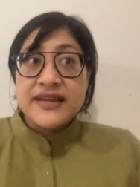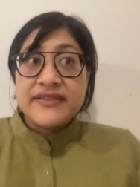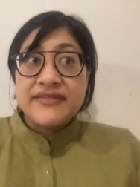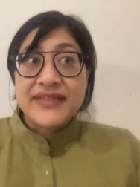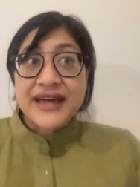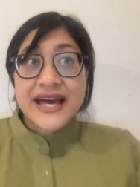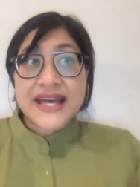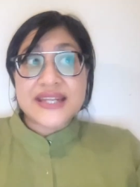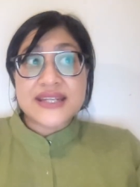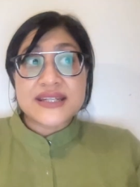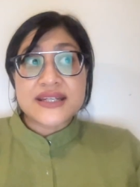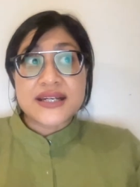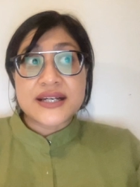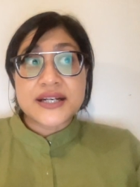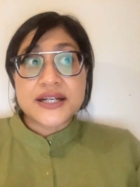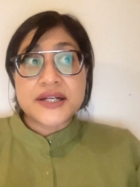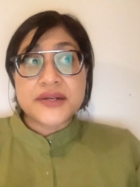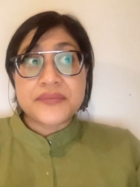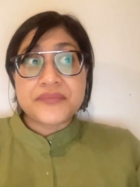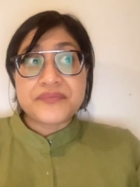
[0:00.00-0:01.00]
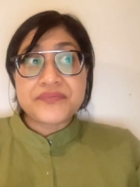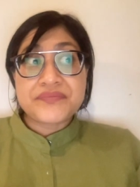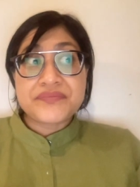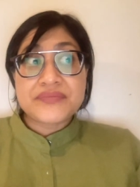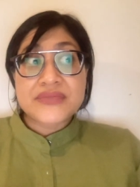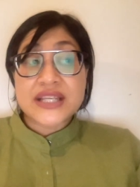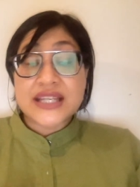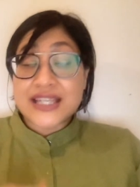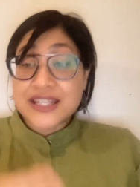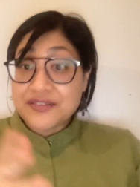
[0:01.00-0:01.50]
that um,
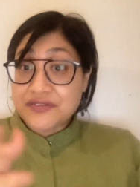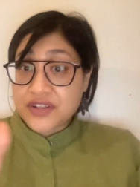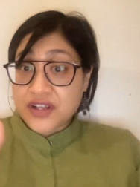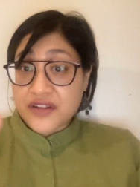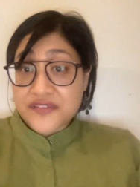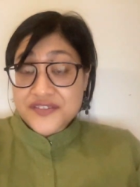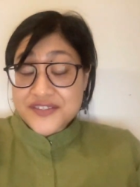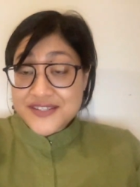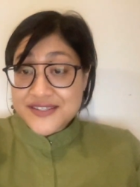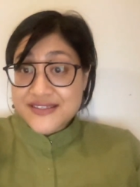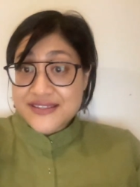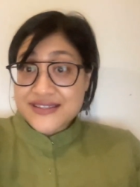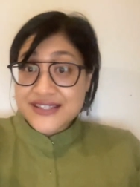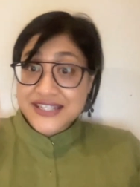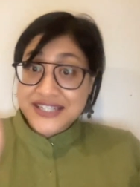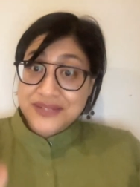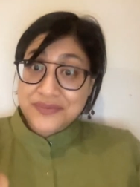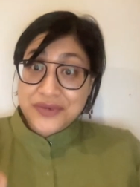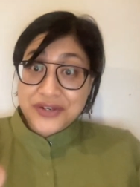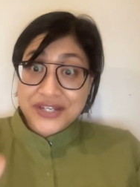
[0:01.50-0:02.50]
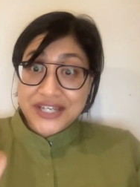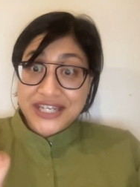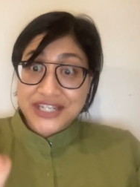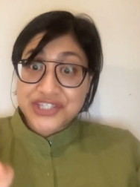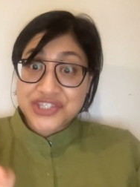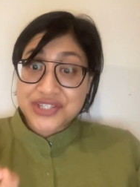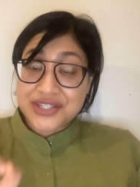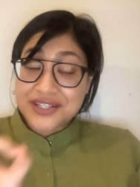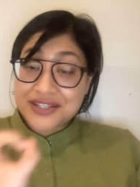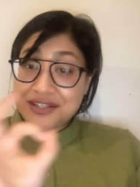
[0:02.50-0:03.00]
involves the
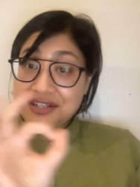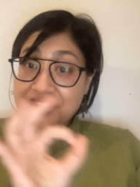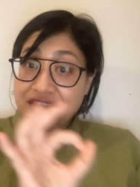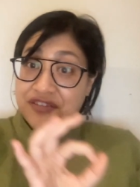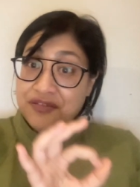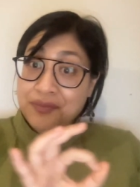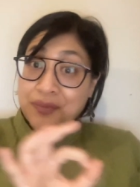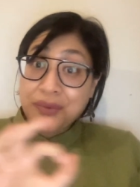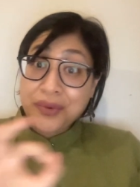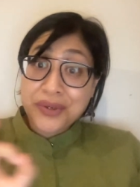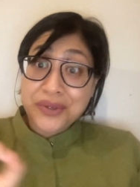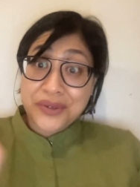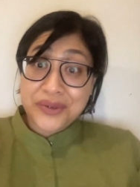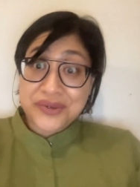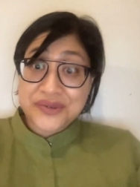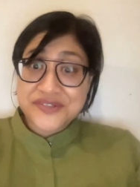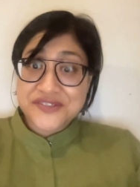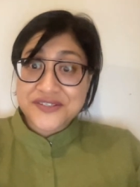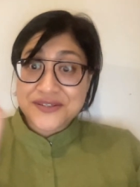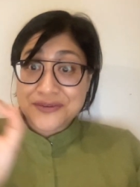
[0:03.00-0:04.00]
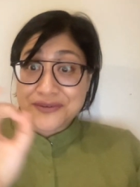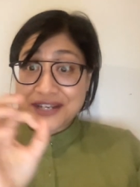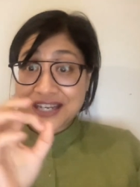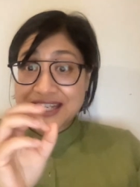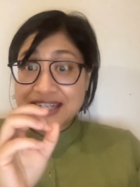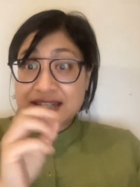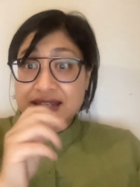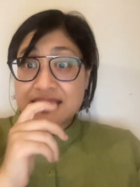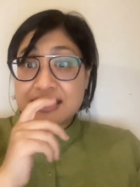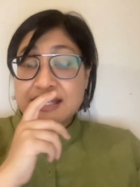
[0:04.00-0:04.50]
demarcation of borders,
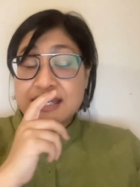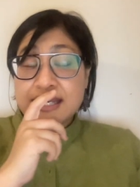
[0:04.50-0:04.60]
right?